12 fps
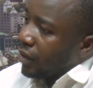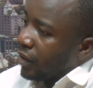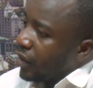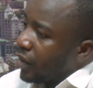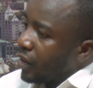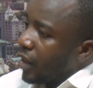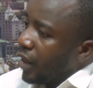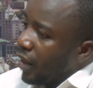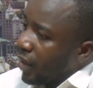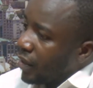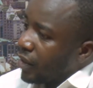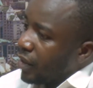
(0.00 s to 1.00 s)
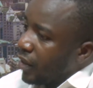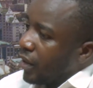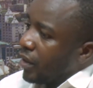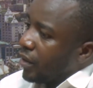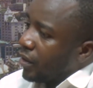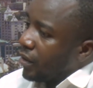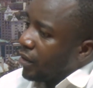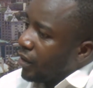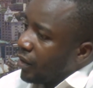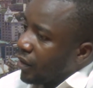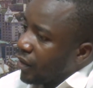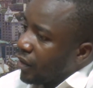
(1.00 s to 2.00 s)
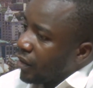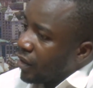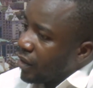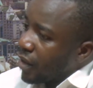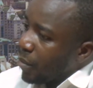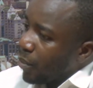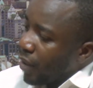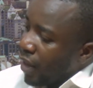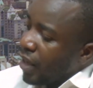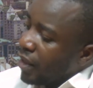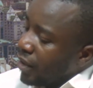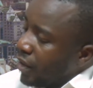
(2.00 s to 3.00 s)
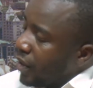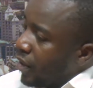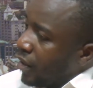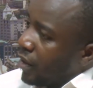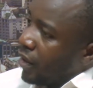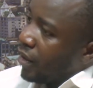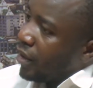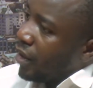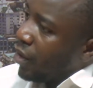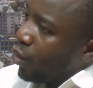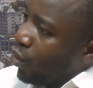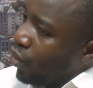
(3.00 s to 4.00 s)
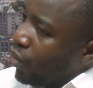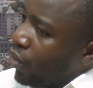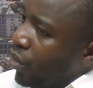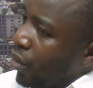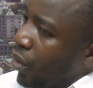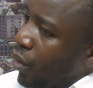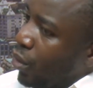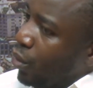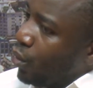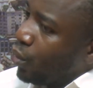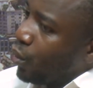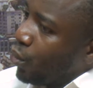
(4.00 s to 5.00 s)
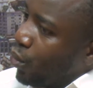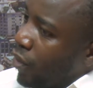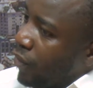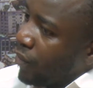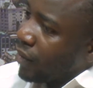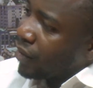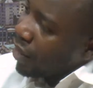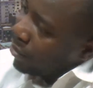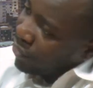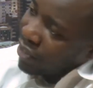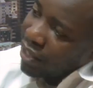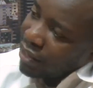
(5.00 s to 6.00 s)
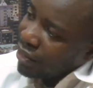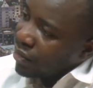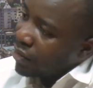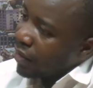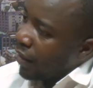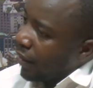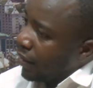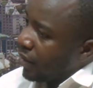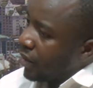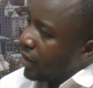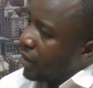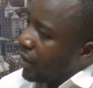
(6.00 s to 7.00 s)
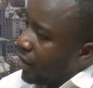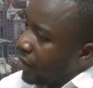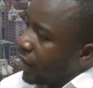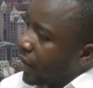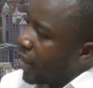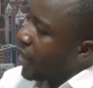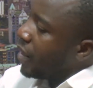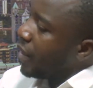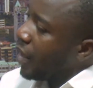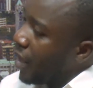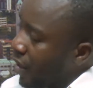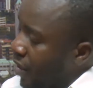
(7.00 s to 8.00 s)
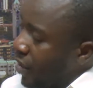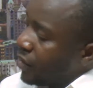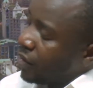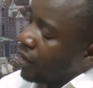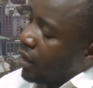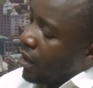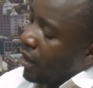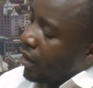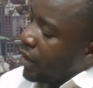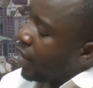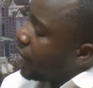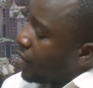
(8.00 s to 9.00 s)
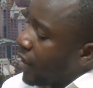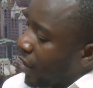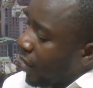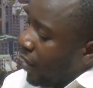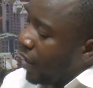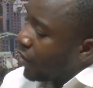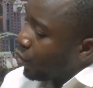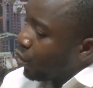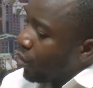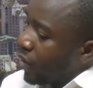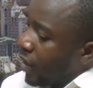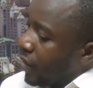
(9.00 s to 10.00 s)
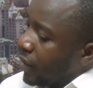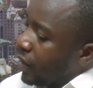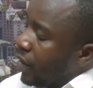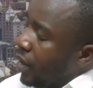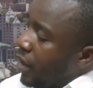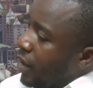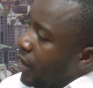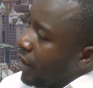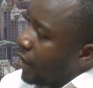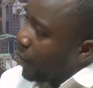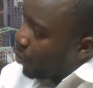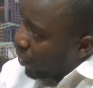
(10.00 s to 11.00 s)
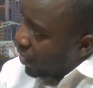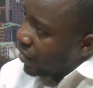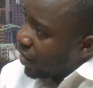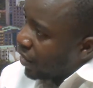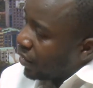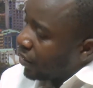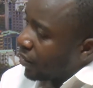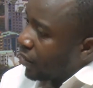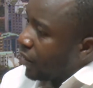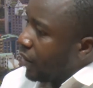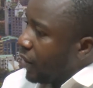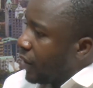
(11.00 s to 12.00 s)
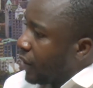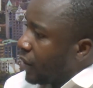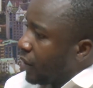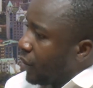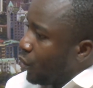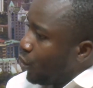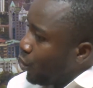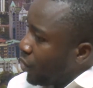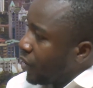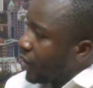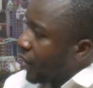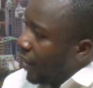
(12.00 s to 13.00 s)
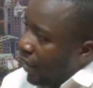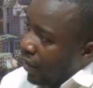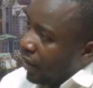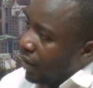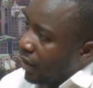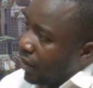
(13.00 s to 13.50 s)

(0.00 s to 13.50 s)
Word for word: selecting, is applying the law to some judges and disregarding others, that is a clear show that the president is not keen